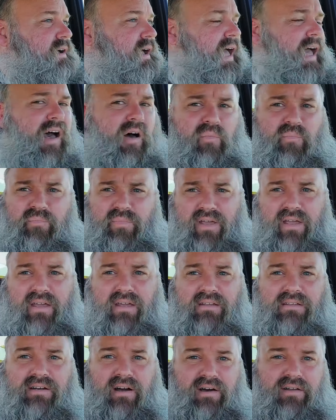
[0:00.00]
Help
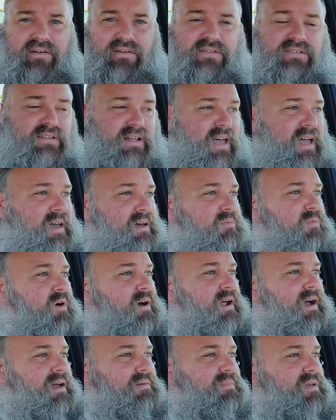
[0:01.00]
me to understand
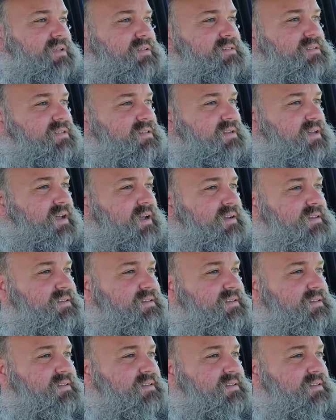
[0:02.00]
what I missed today.